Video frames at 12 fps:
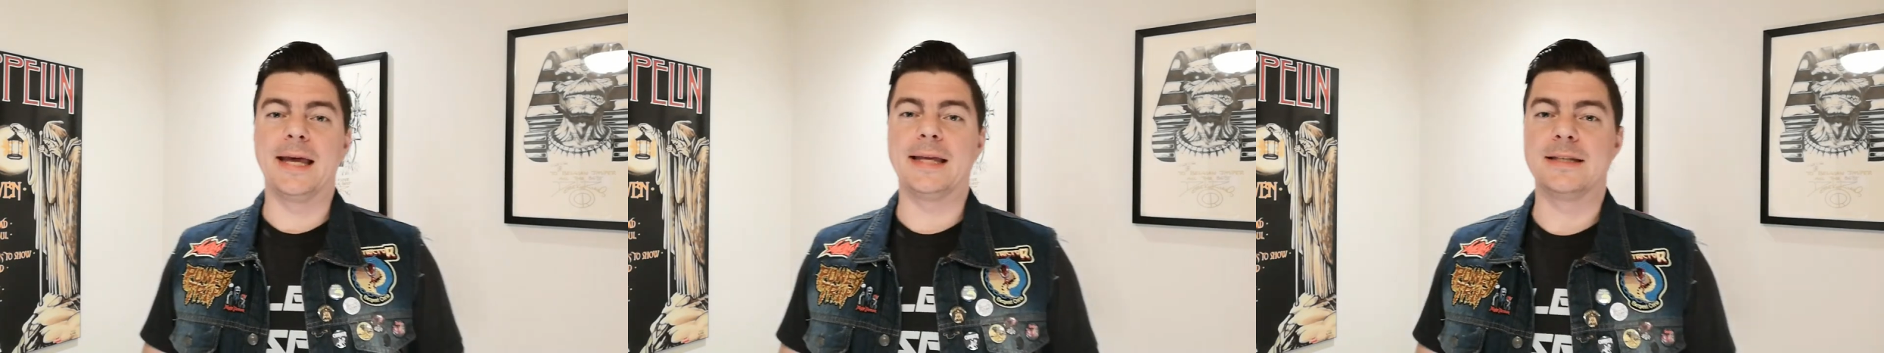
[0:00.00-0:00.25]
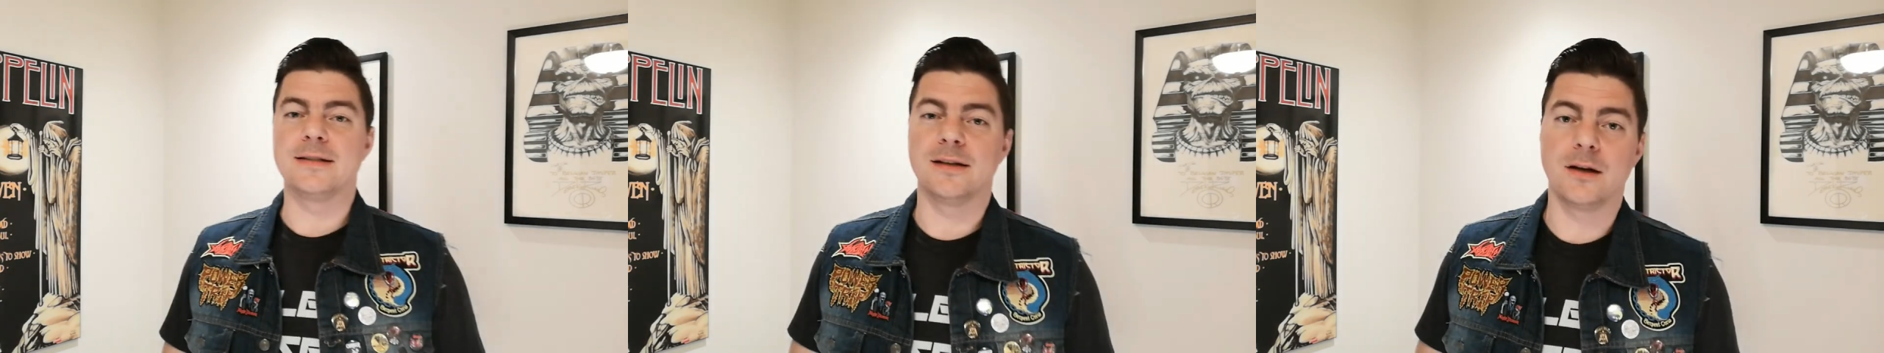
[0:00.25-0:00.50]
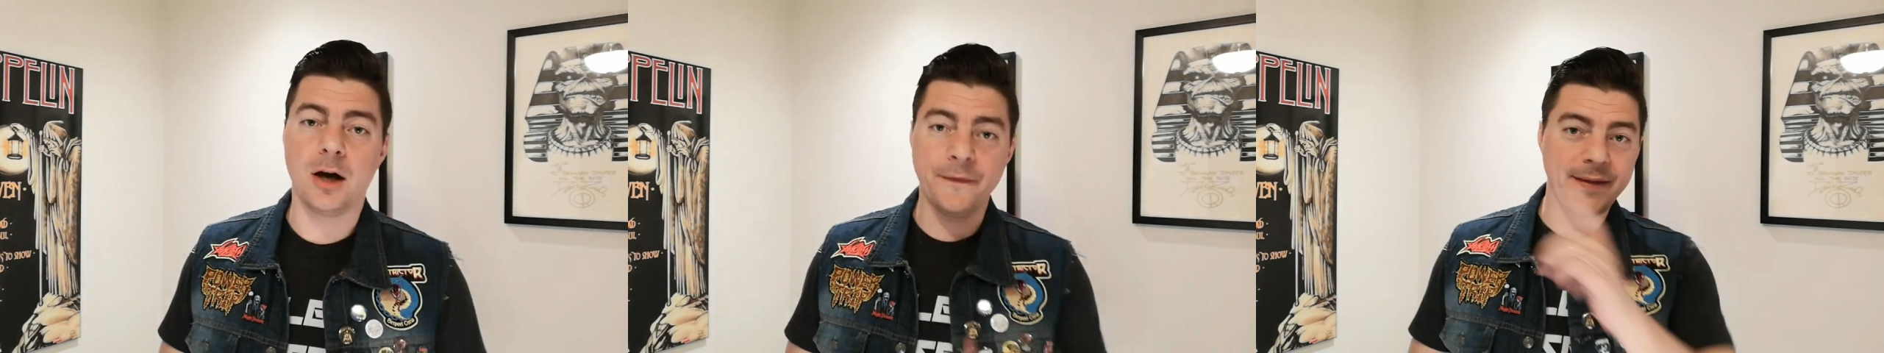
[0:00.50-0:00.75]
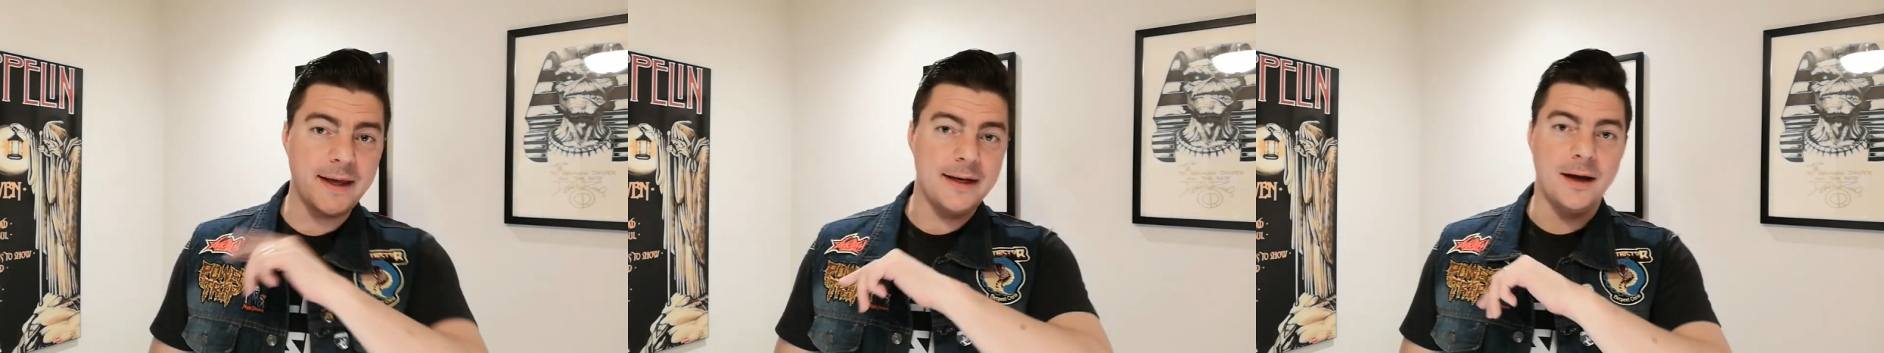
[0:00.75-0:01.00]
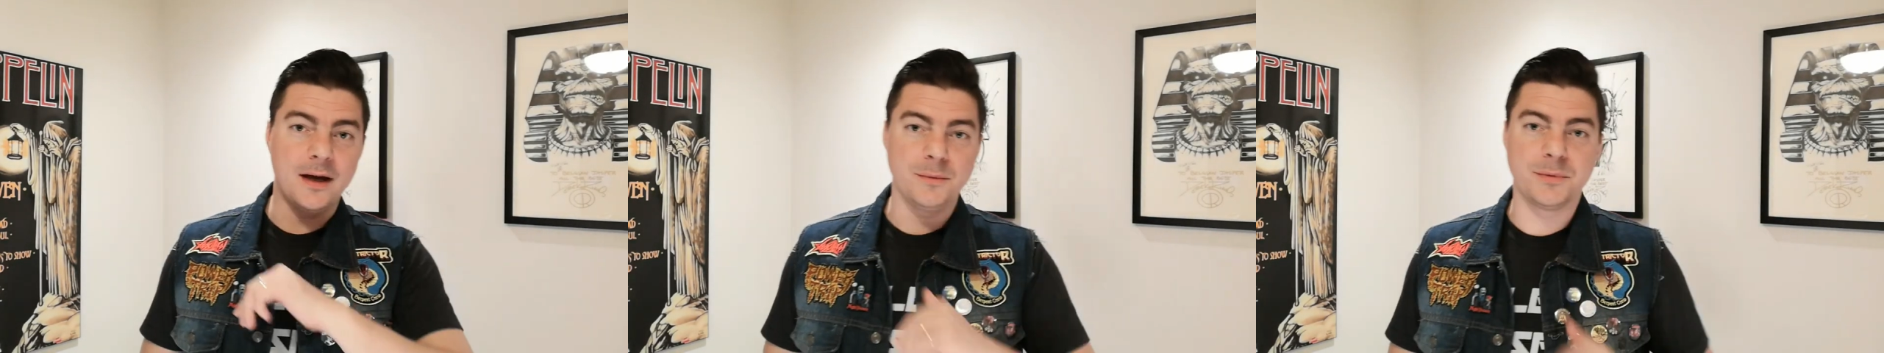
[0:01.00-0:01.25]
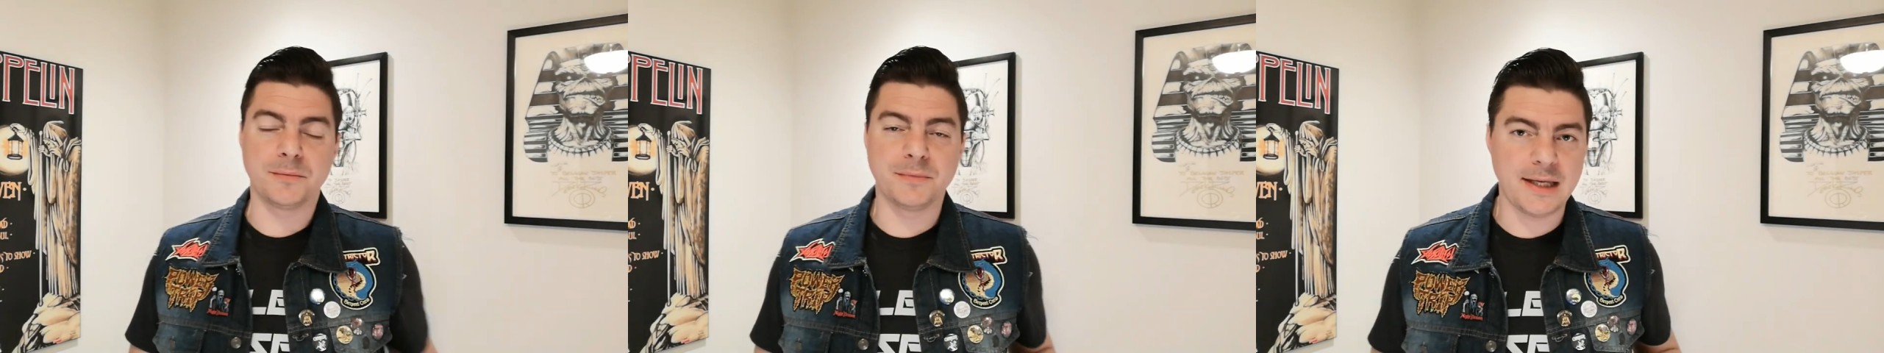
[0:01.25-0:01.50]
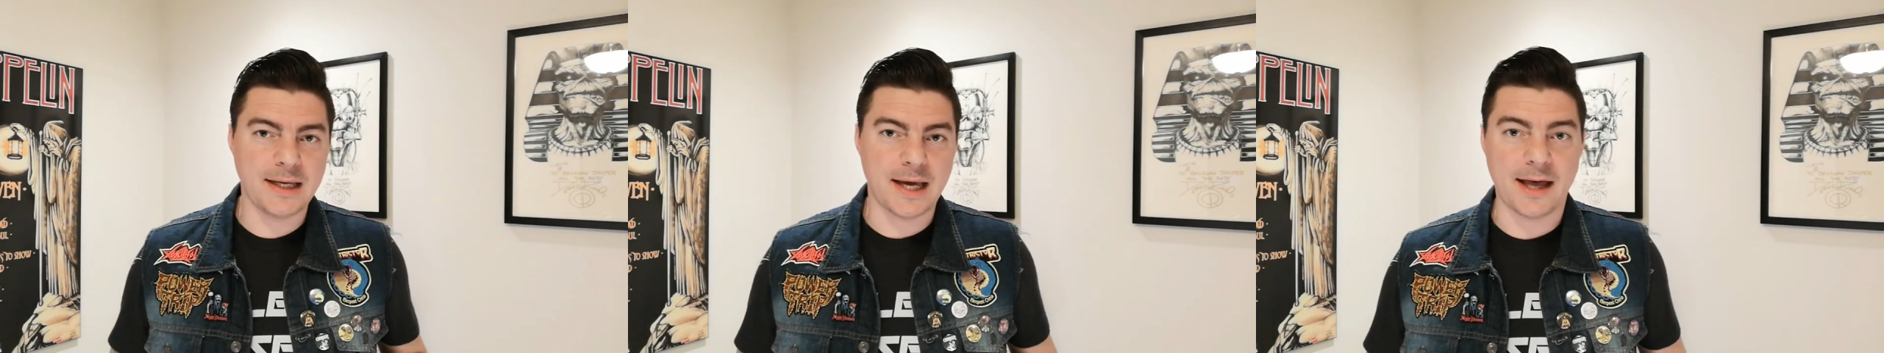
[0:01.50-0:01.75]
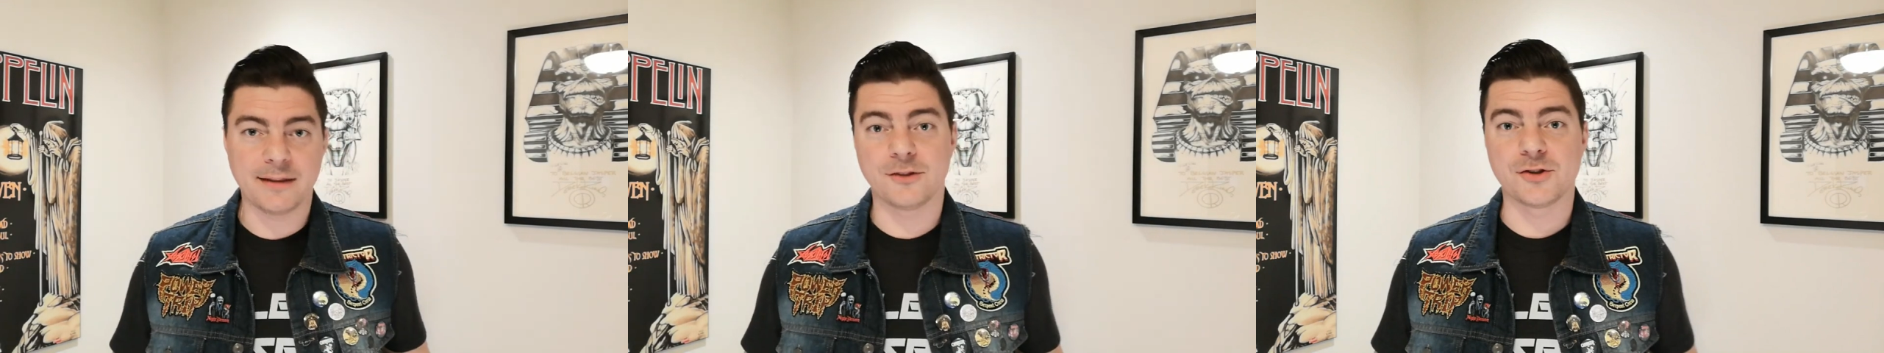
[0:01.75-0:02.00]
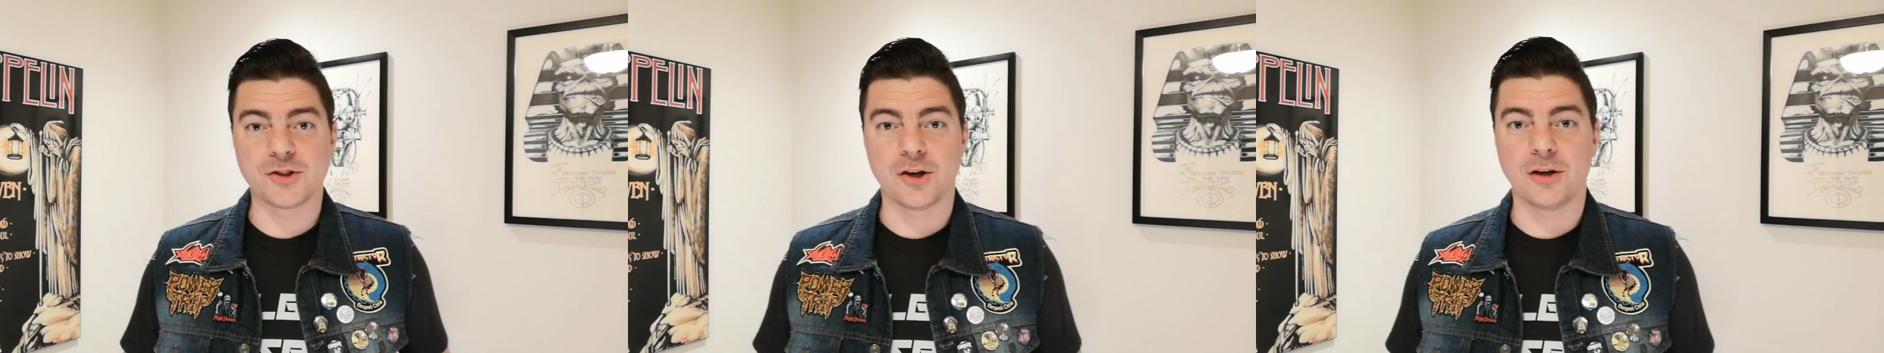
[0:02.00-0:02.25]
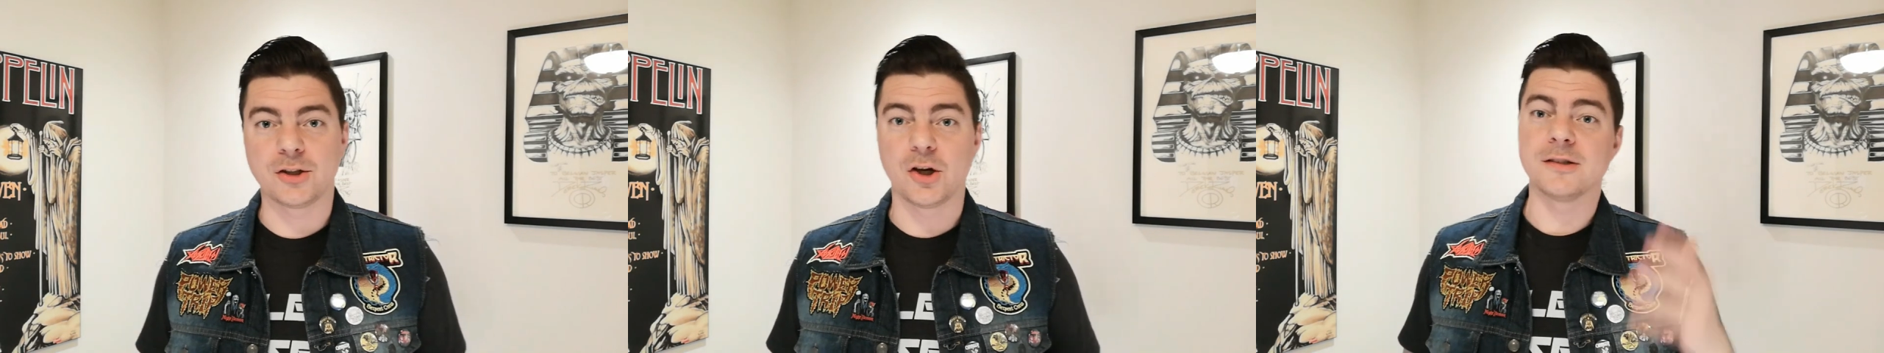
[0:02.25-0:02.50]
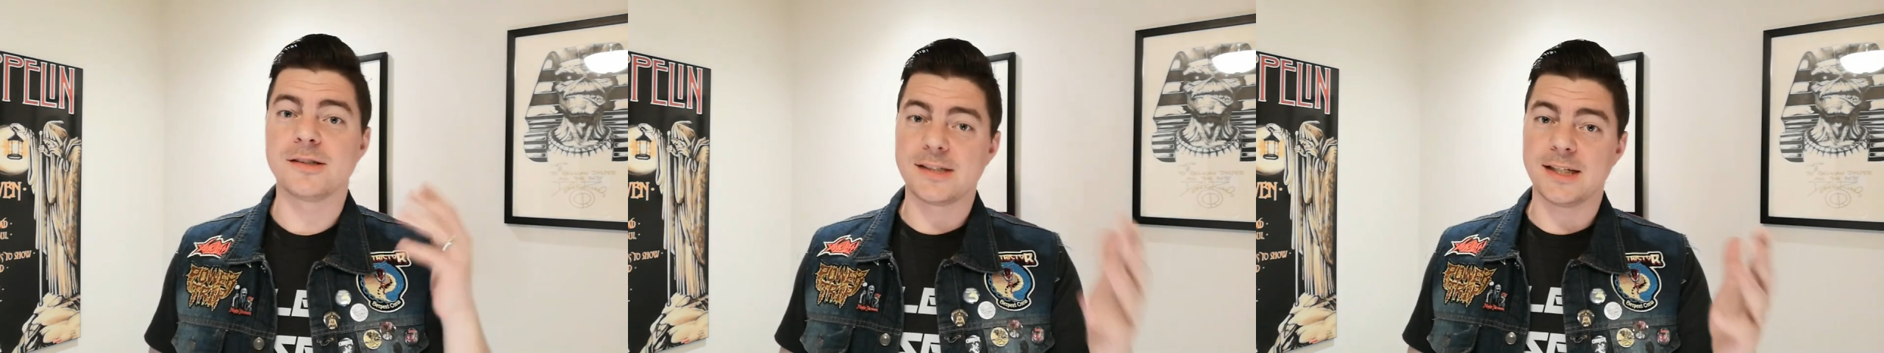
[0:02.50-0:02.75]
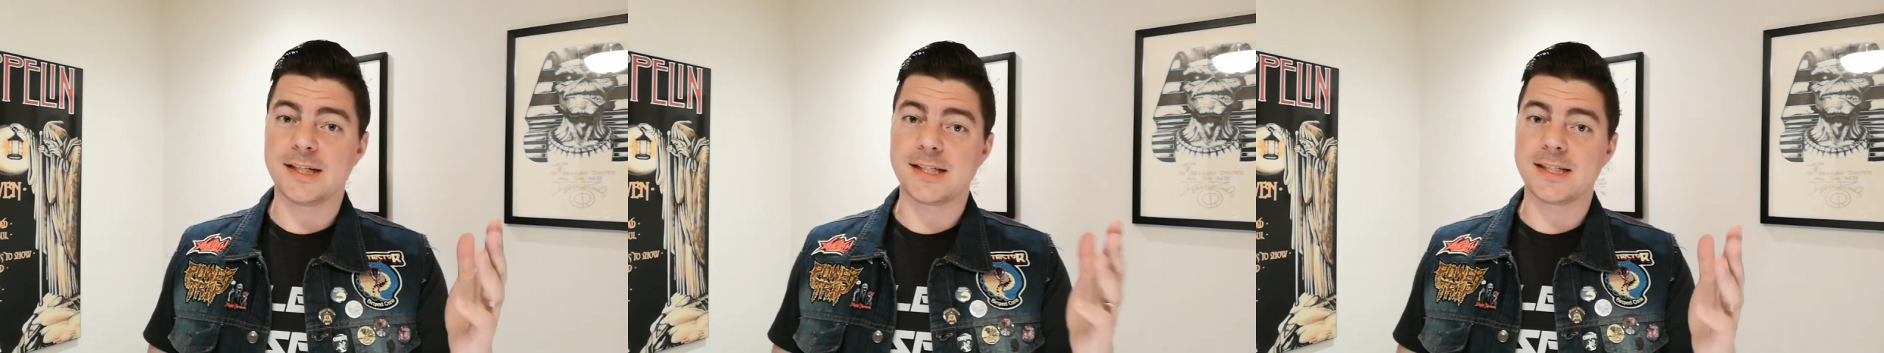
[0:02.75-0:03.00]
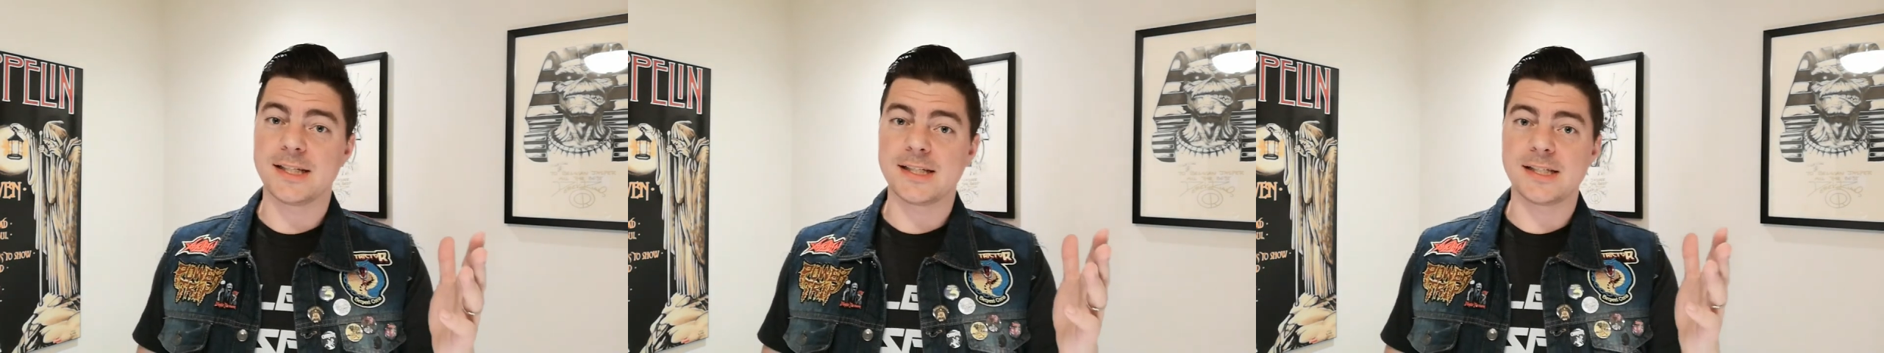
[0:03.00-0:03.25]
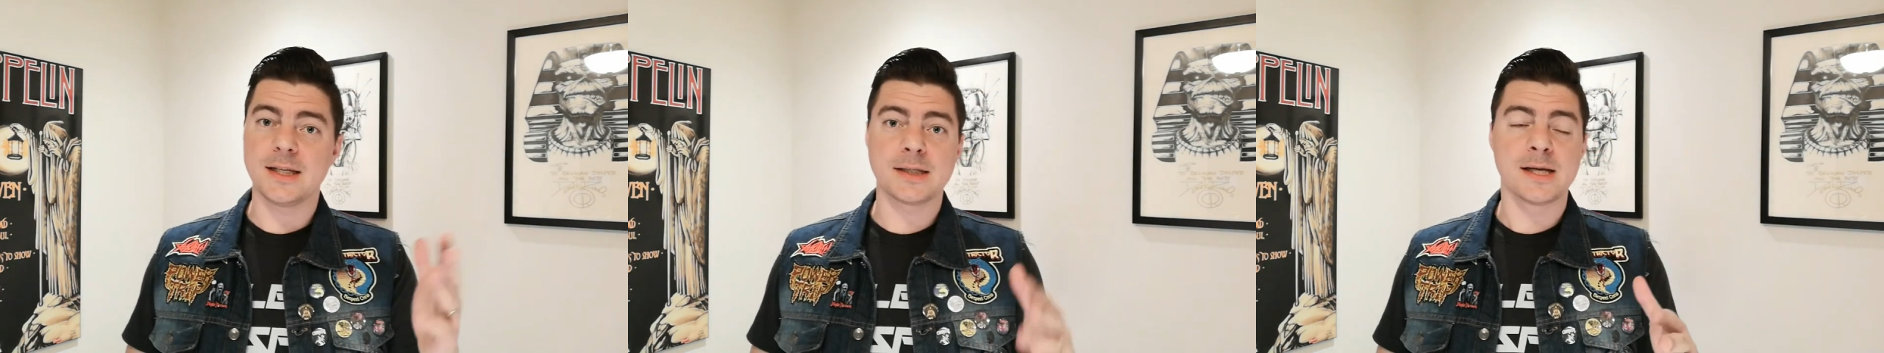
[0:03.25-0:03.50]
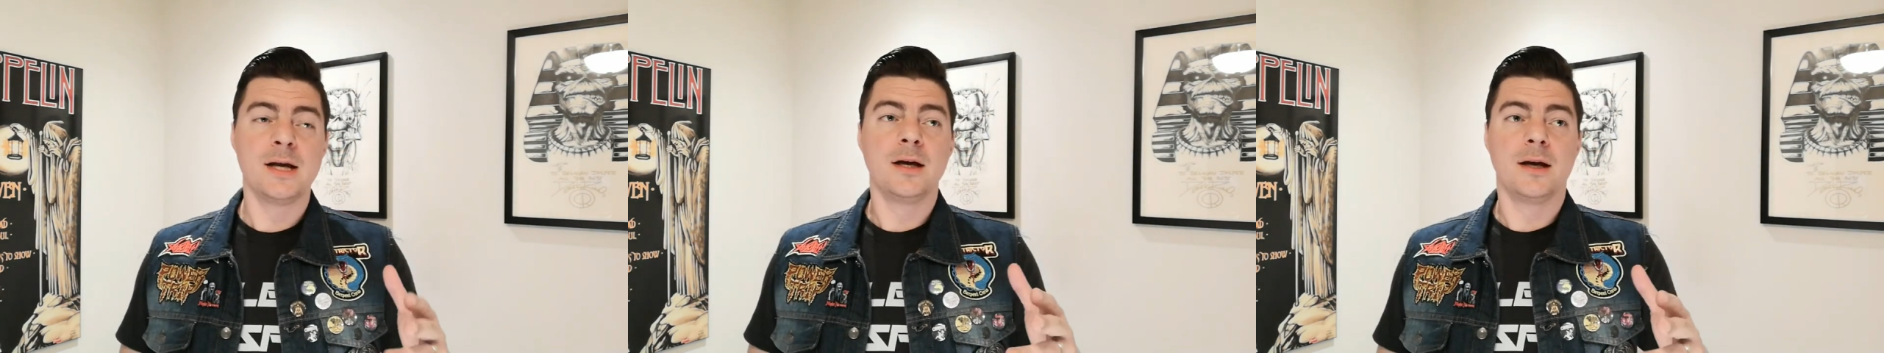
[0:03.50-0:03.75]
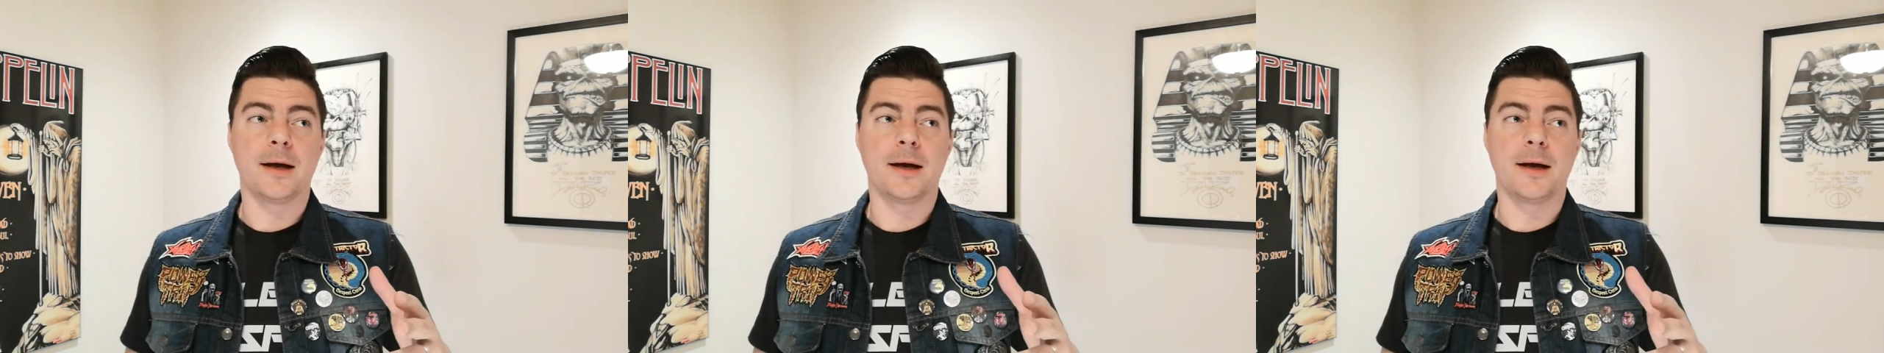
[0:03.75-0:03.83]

And on that album, they had the song called 666.